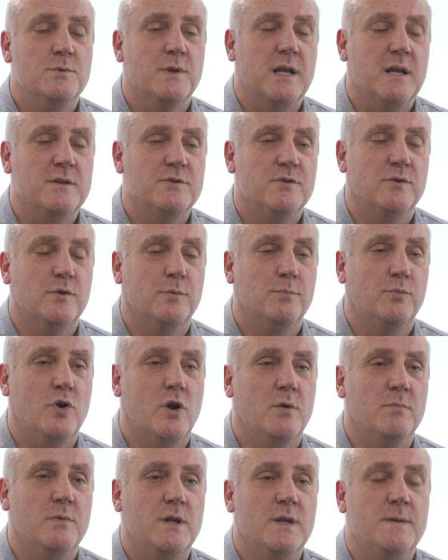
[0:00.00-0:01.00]
with the Cancer Unknown
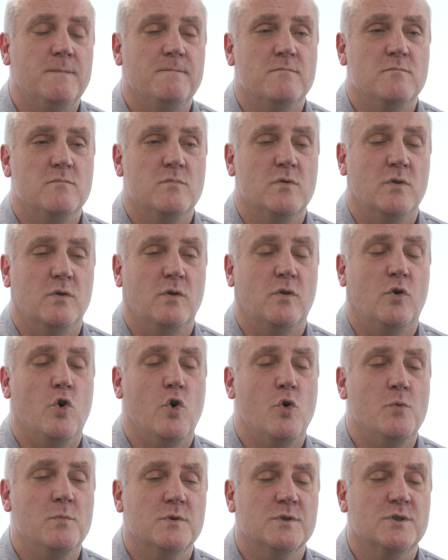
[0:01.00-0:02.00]
Primary
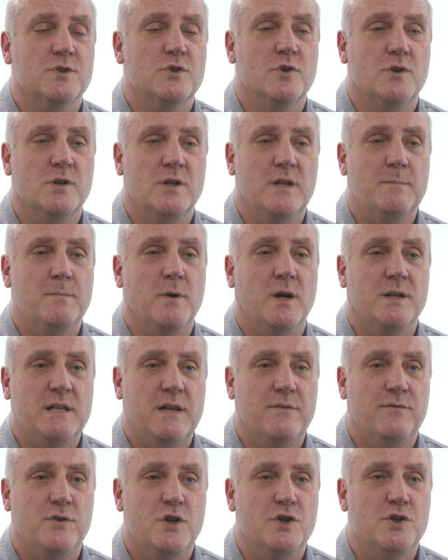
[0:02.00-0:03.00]
almost certainly by
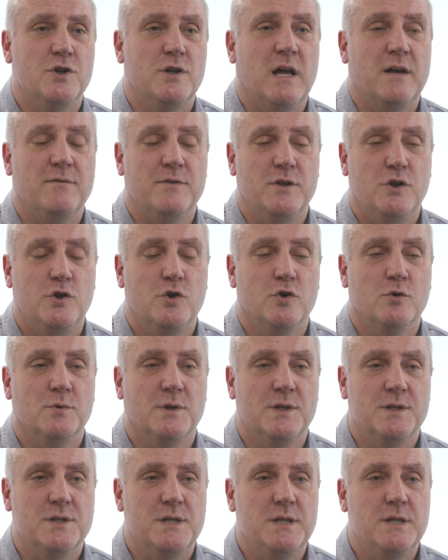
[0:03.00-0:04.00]
definition have incurable
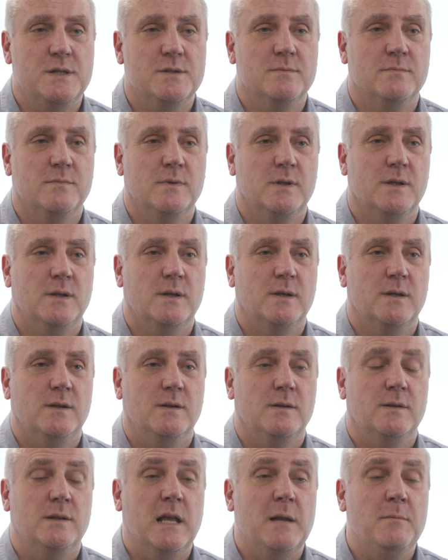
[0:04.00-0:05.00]
disease,
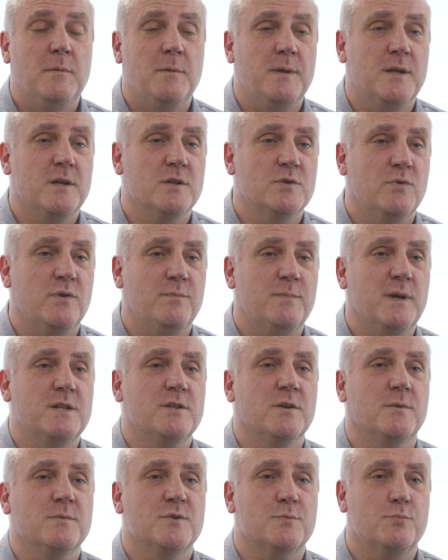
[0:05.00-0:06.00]
namely because we've
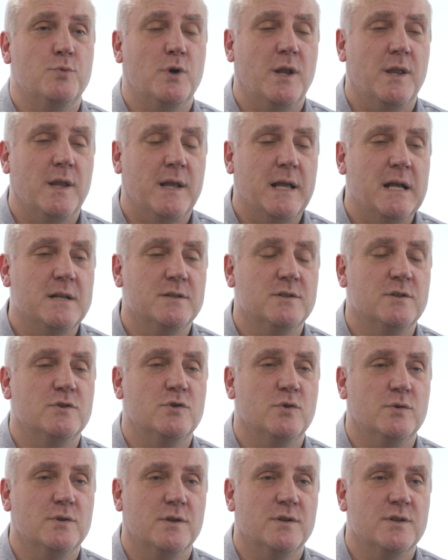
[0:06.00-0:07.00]
picked up spread of the cancer
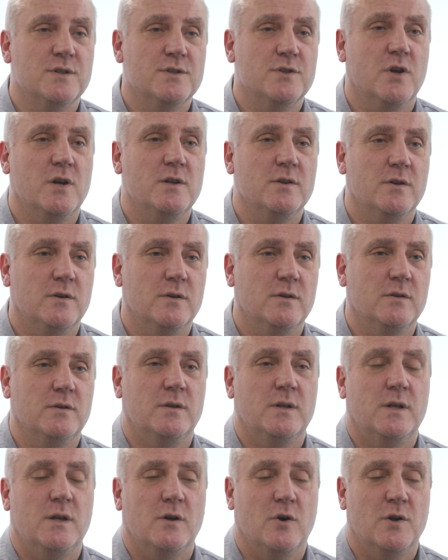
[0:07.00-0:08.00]
to another site
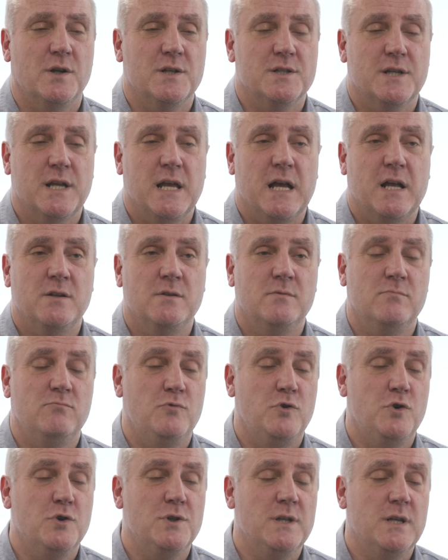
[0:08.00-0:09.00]
on a scan,
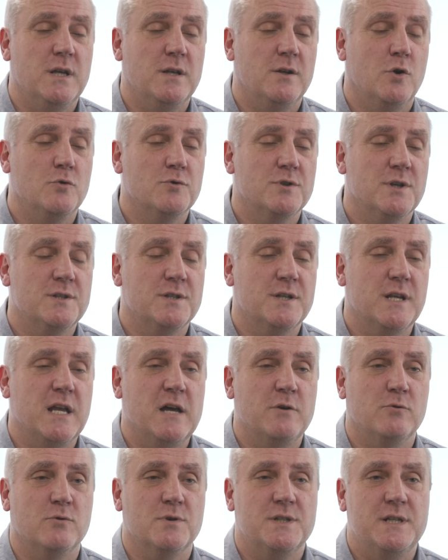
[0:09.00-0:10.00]
usually an ultrasound
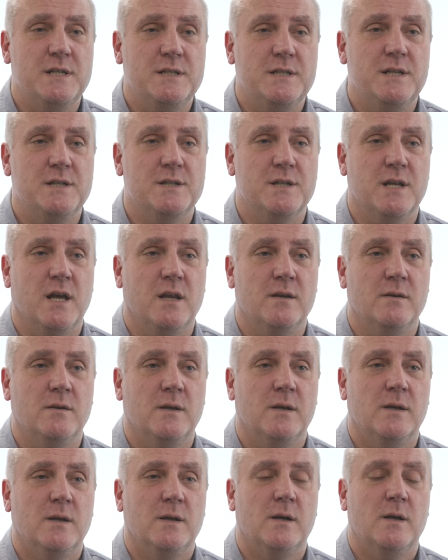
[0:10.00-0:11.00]
scan or a CT scan,
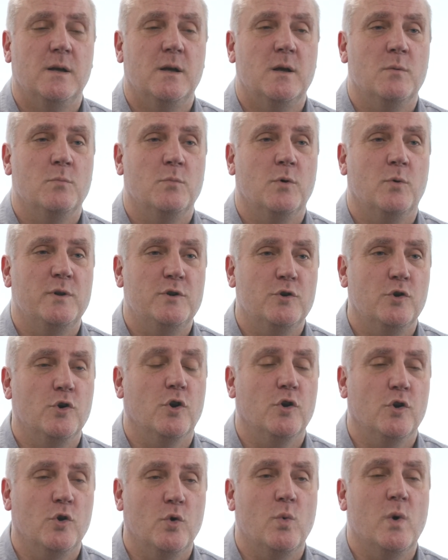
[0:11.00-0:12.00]
but we do
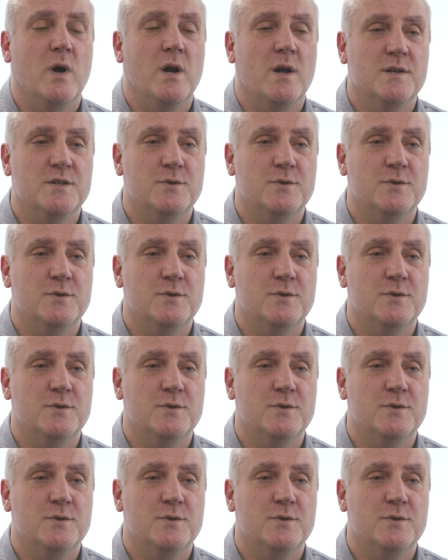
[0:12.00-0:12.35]
not know where it has